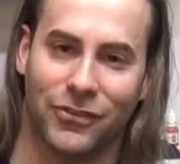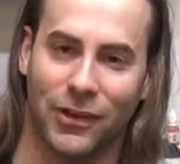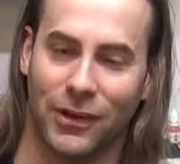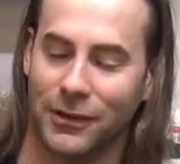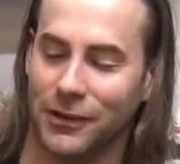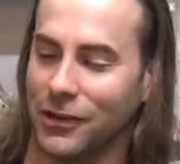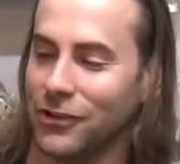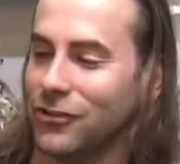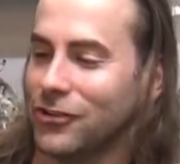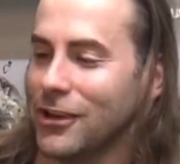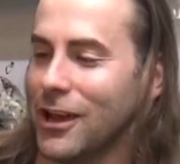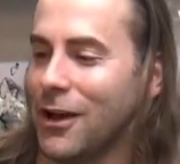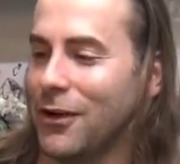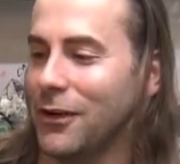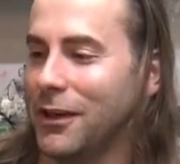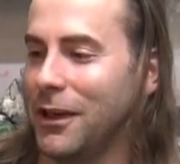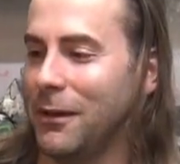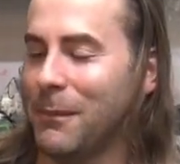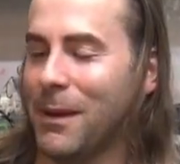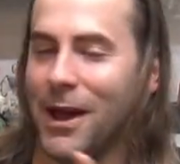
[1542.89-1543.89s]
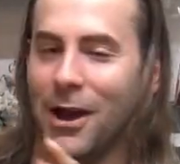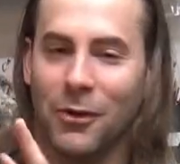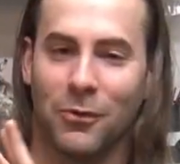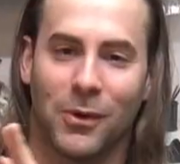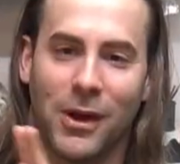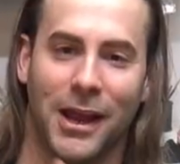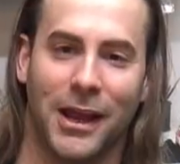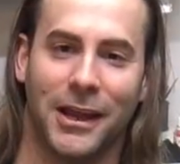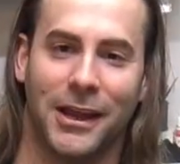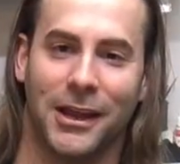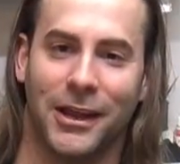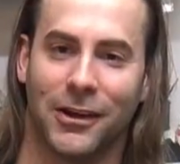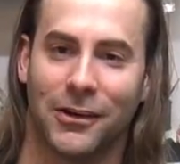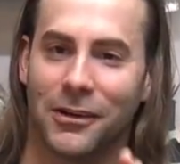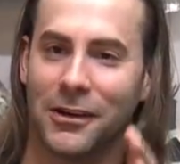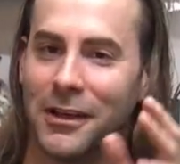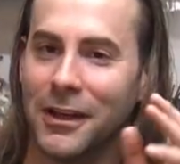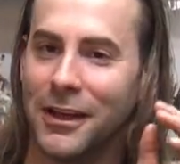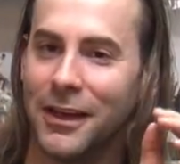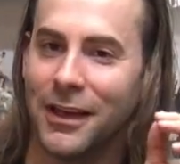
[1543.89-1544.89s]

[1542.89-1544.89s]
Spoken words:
I'm going to shout him out right here.